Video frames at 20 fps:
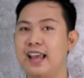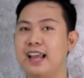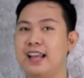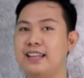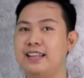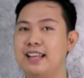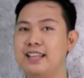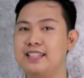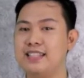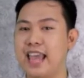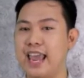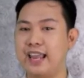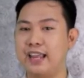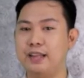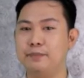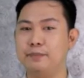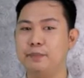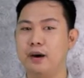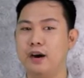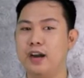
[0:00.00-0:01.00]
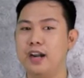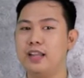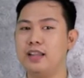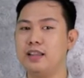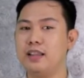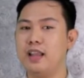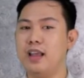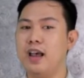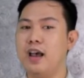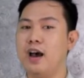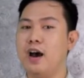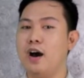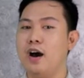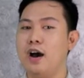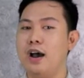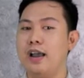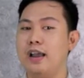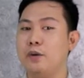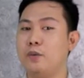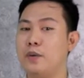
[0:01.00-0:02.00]
The second part,
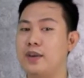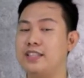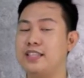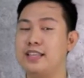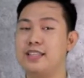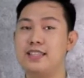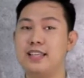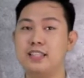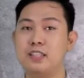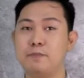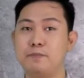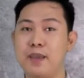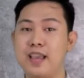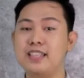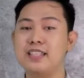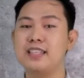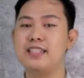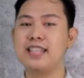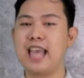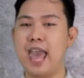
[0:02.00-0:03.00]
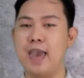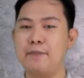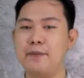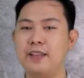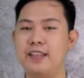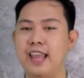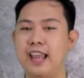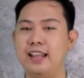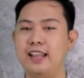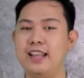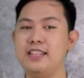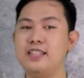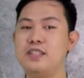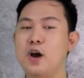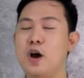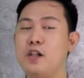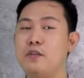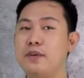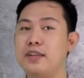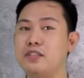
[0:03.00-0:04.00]
which is the species epithet, is
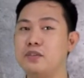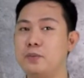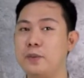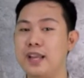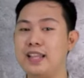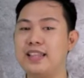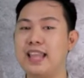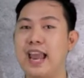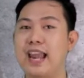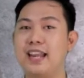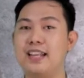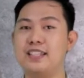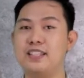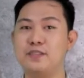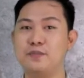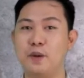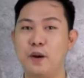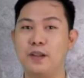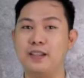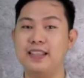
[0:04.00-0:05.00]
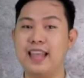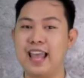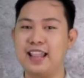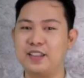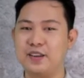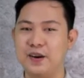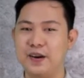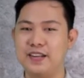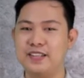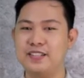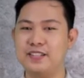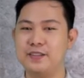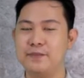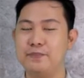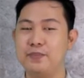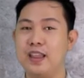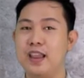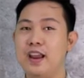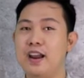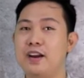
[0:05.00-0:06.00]
always written in small letters.
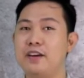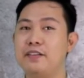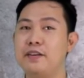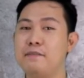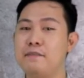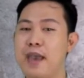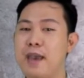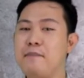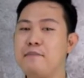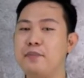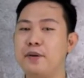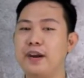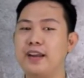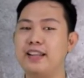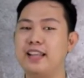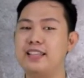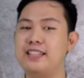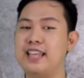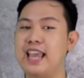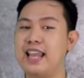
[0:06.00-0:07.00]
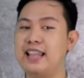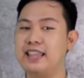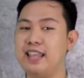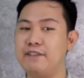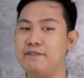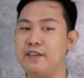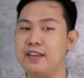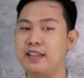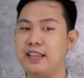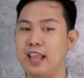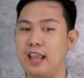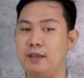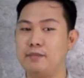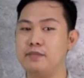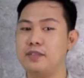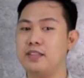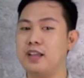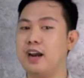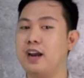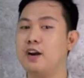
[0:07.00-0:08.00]
Remember that scientific
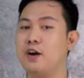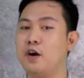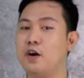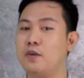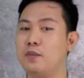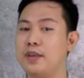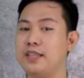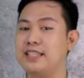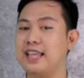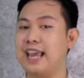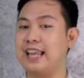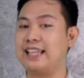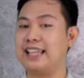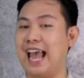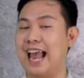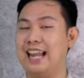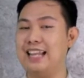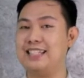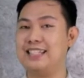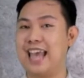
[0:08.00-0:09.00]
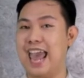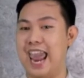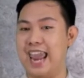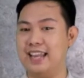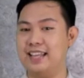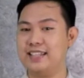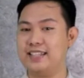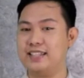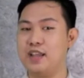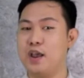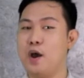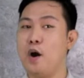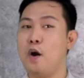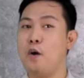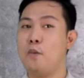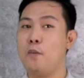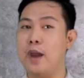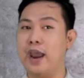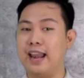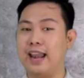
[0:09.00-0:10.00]
names are always italicized.
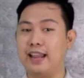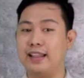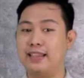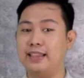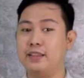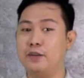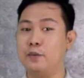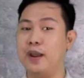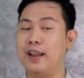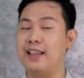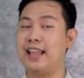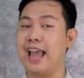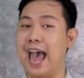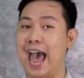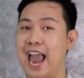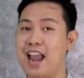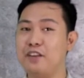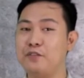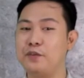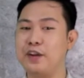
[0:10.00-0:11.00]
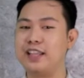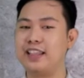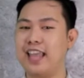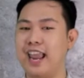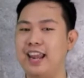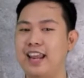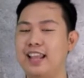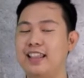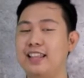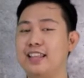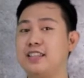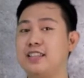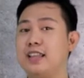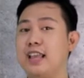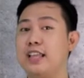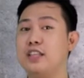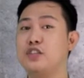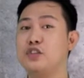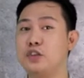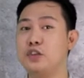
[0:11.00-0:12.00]
When, when handwritten, it, is,
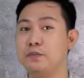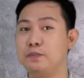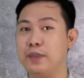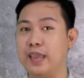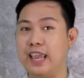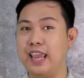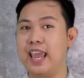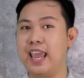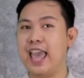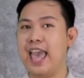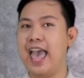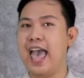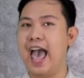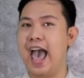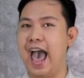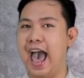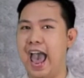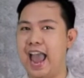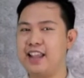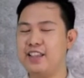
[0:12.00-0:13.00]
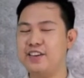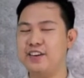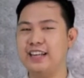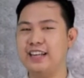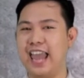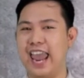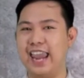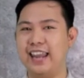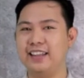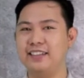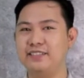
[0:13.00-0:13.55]
it should be underlined.